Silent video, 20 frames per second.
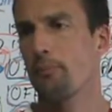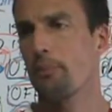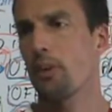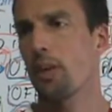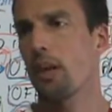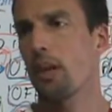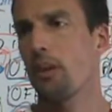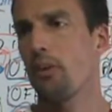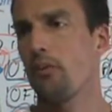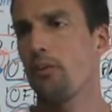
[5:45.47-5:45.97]

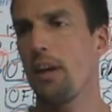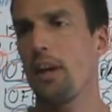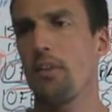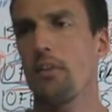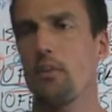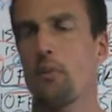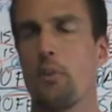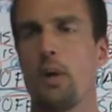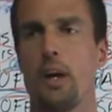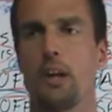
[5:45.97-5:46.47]
Okay?
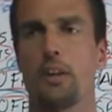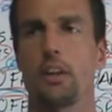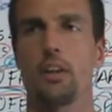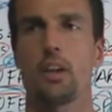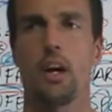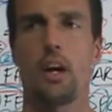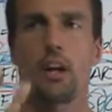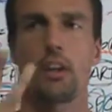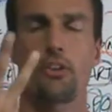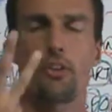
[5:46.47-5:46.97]
Faith in what? That
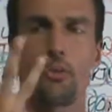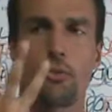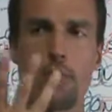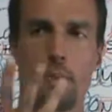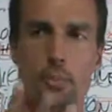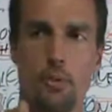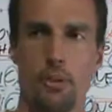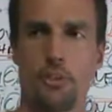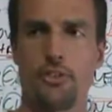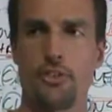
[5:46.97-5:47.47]
God is
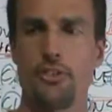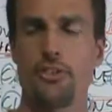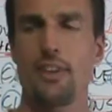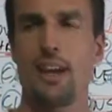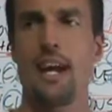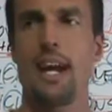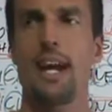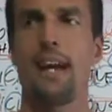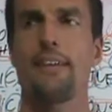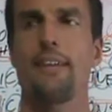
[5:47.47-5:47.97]
three persons,
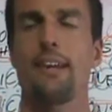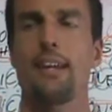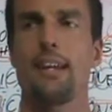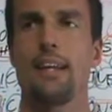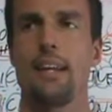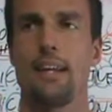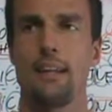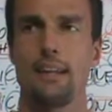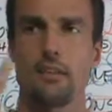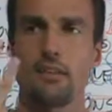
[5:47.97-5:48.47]
and that
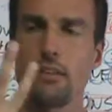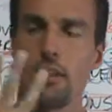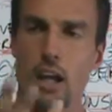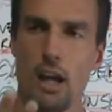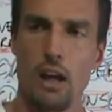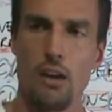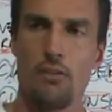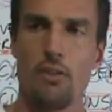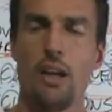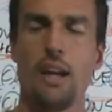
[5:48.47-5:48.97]
He is
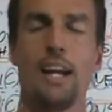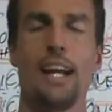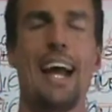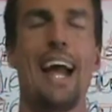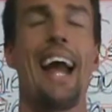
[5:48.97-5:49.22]
love,